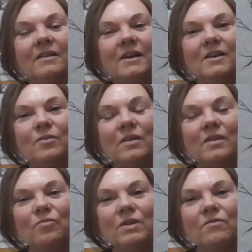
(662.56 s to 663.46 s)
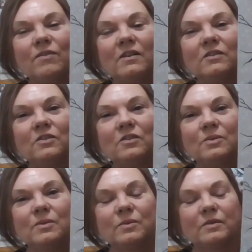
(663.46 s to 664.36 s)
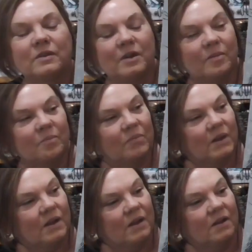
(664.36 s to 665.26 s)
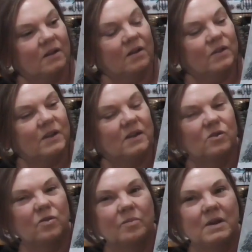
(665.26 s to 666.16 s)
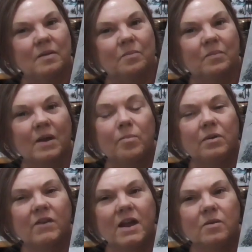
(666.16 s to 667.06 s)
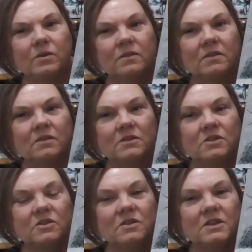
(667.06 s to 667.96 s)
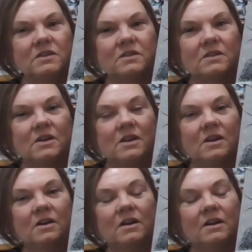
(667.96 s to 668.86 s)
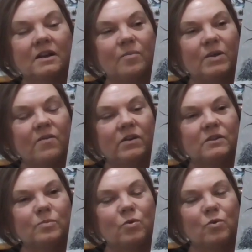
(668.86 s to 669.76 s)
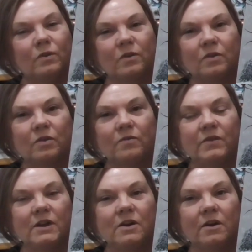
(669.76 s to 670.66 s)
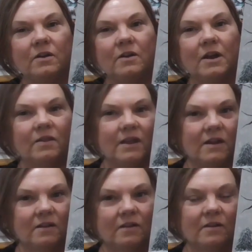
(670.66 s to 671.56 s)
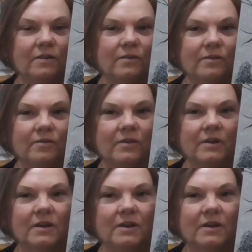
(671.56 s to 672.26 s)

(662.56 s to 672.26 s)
And it's really fun to do. It was, I think it took me a couple of hours to do this. I kept having to pause the video and then sort of